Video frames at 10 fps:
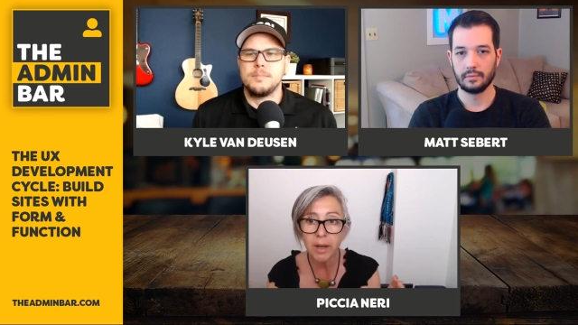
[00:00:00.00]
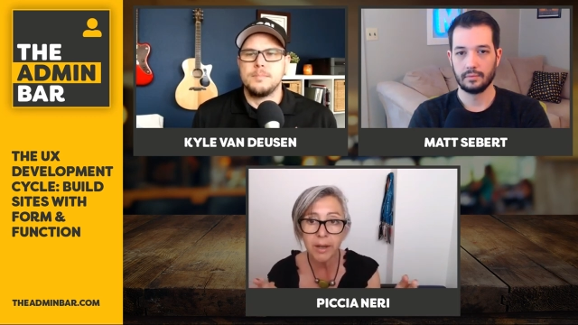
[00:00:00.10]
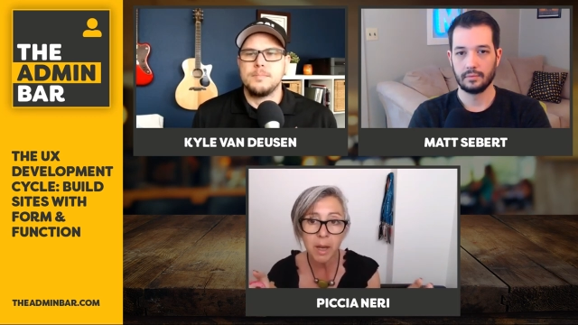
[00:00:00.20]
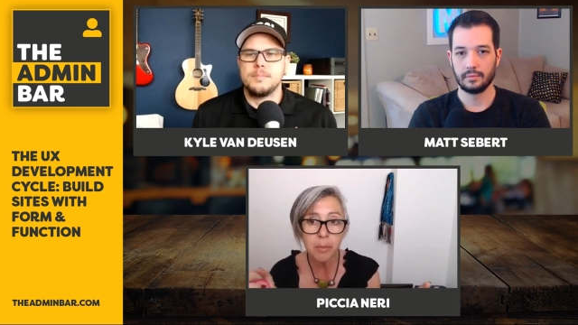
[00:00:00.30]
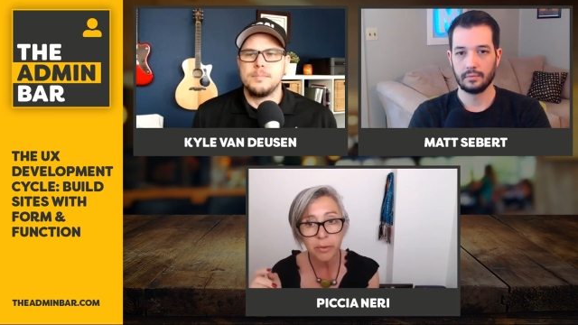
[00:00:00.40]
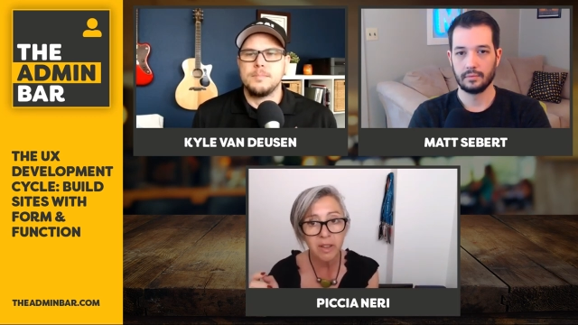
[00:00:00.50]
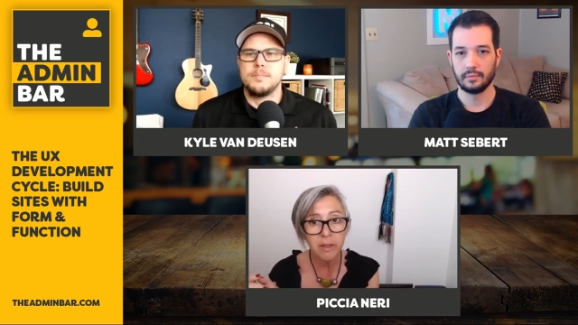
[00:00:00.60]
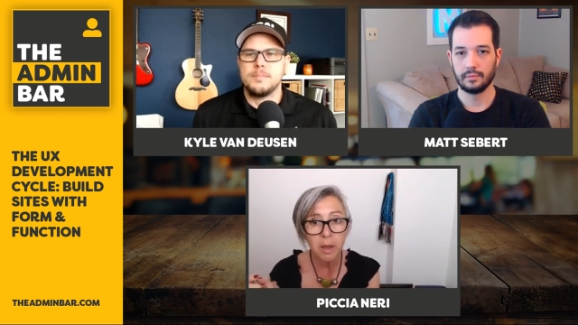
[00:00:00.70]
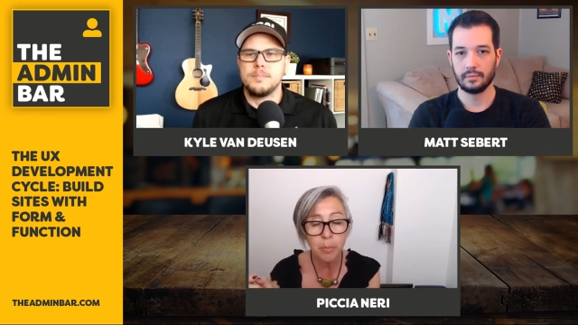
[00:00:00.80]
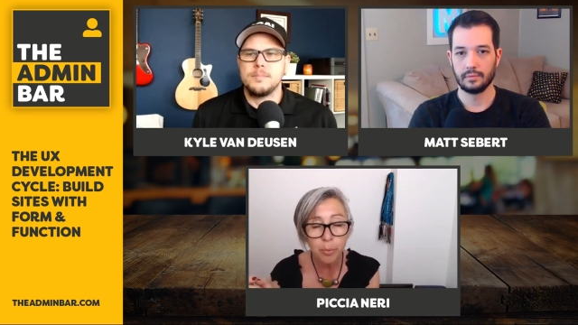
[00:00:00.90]
Speaker 1: an
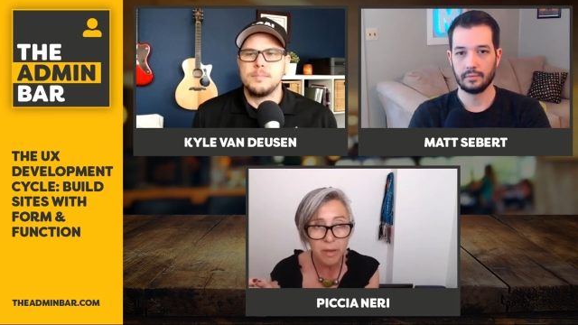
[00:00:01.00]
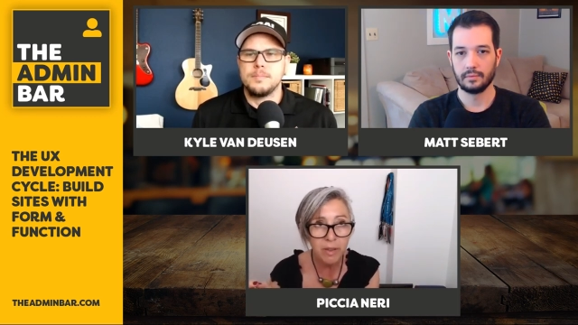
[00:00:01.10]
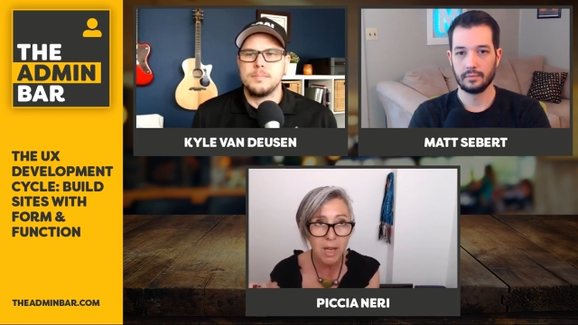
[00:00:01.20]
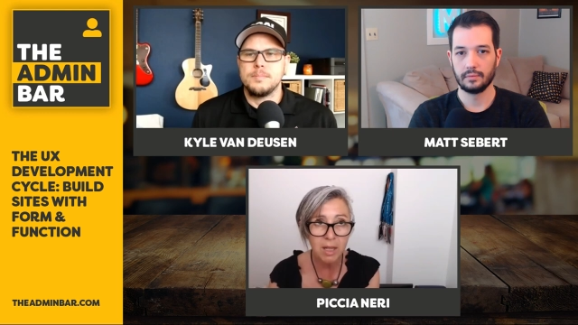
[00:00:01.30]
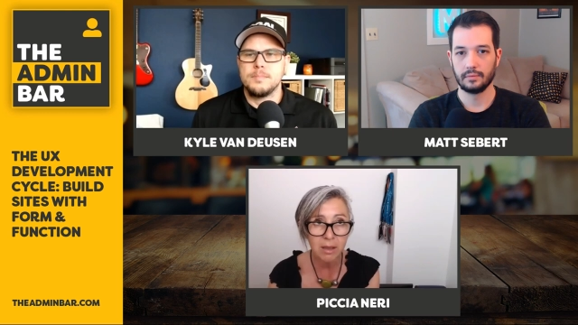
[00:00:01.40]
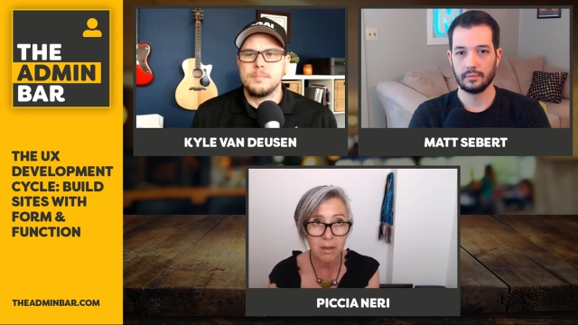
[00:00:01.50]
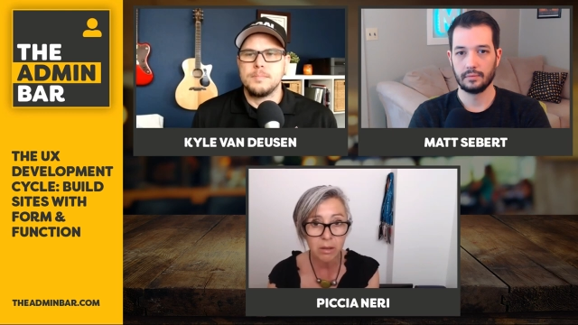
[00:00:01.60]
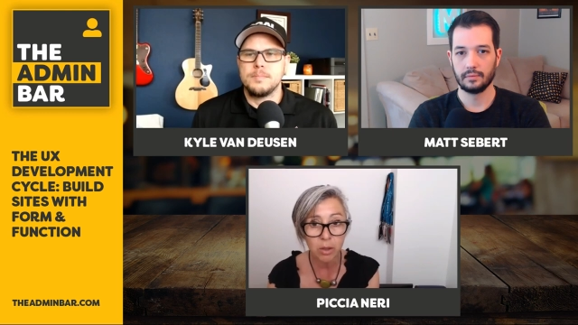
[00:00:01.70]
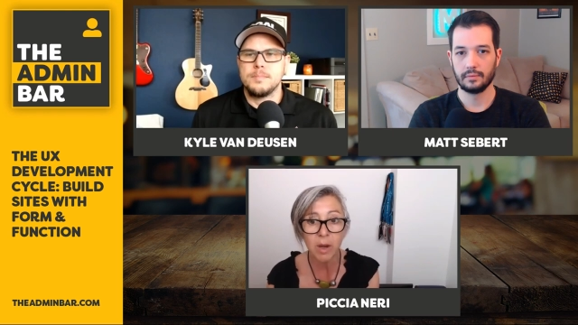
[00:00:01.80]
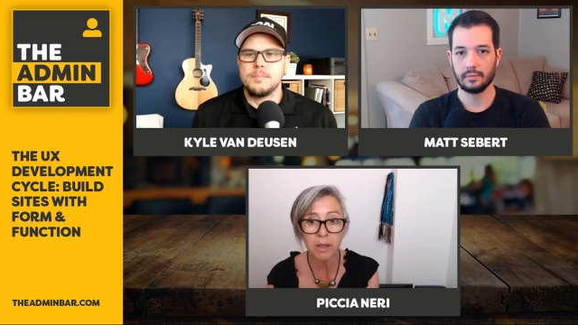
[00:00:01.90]
abbrevi- abbreviated
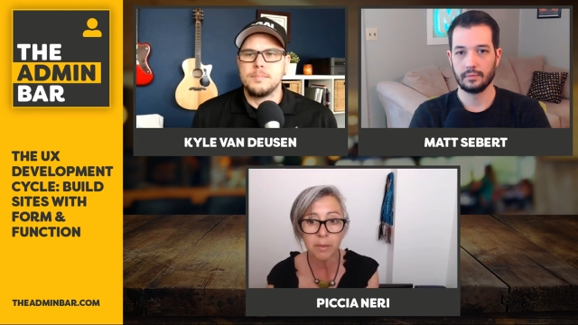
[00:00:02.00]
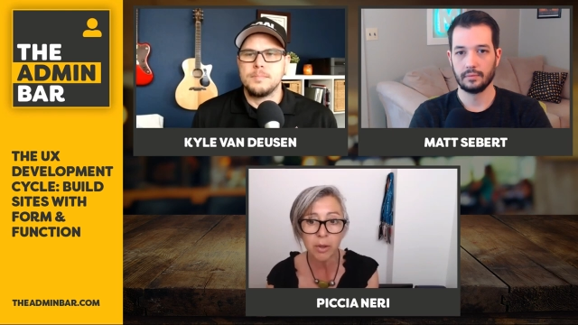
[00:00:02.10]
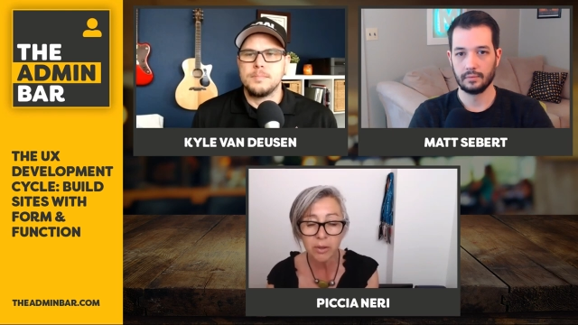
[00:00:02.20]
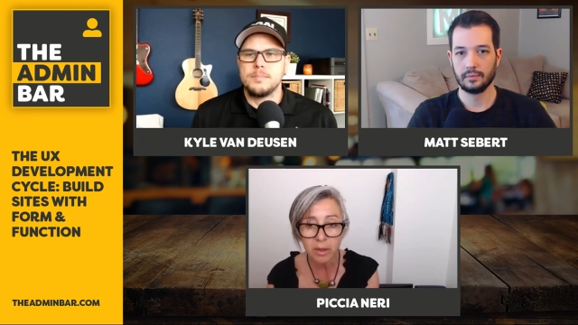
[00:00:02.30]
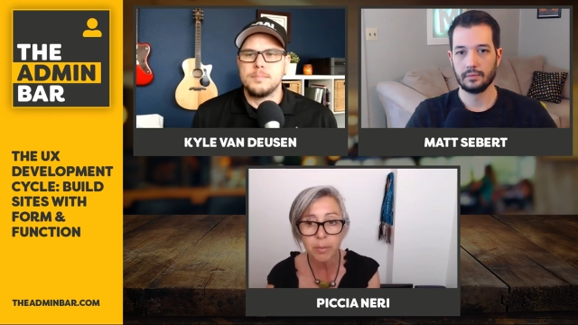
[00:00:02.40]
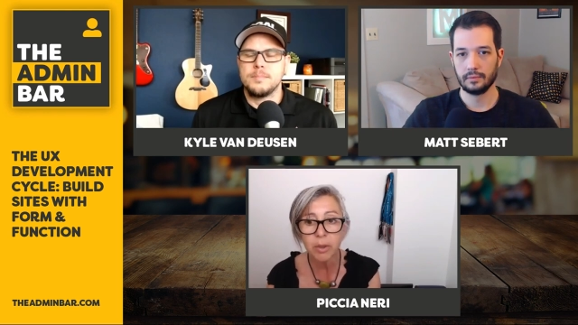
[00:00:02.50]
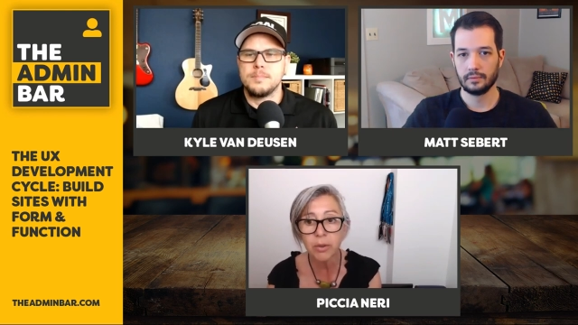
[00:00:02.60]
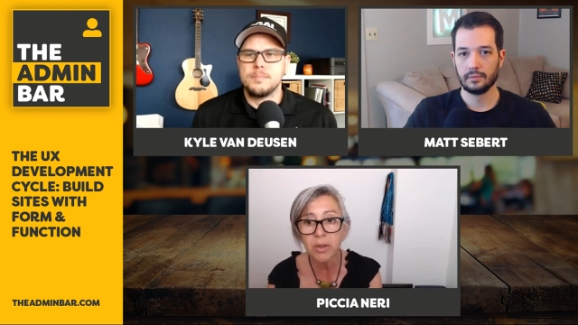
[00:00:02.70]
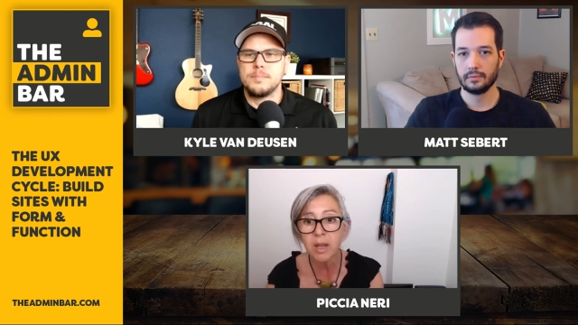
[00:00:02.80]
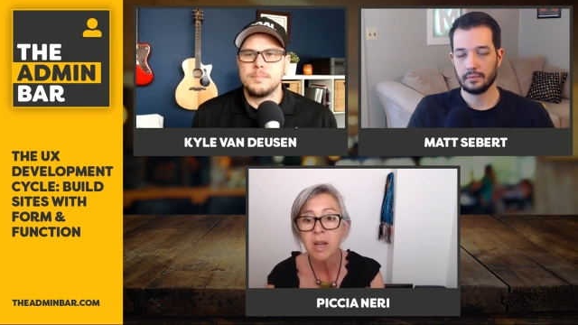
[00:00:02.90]
UX process
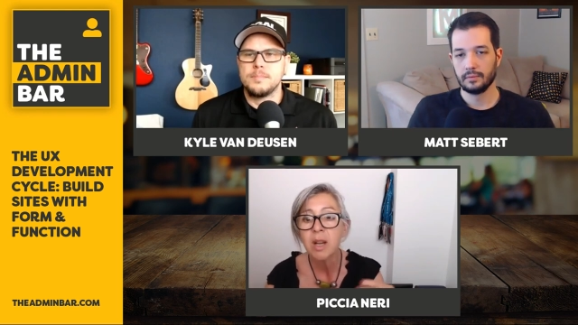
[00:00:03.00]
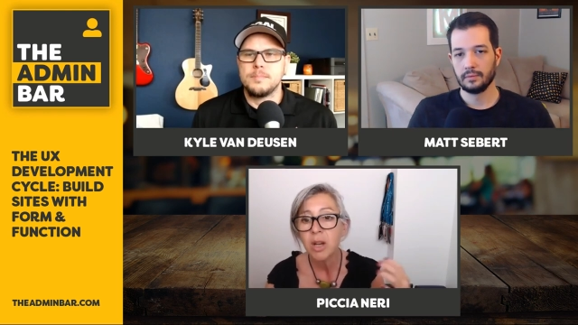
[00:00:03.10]
because the